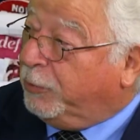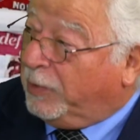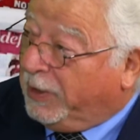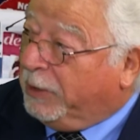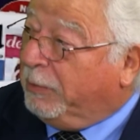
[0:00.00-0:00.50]

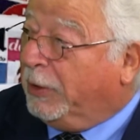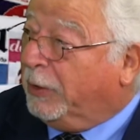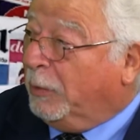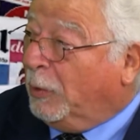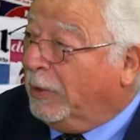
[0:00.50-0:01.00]
right in the middle of
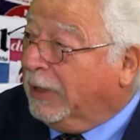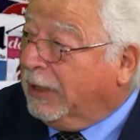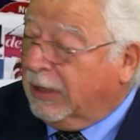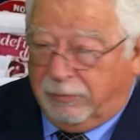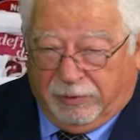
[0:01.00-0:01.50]
them all,
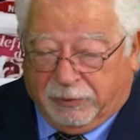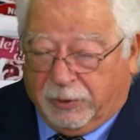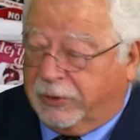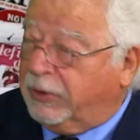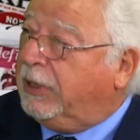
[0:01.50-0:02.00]
yeah.
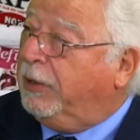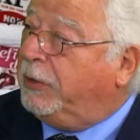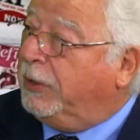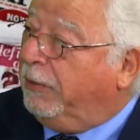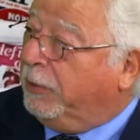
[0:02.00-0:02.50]
refusing to go into
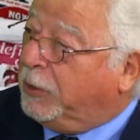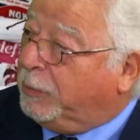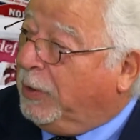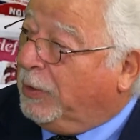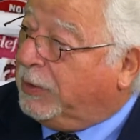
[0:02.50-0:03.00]
the director's
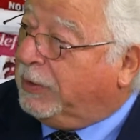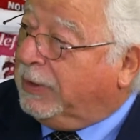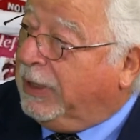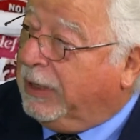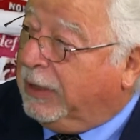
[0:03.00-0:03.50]
box. Because he, he not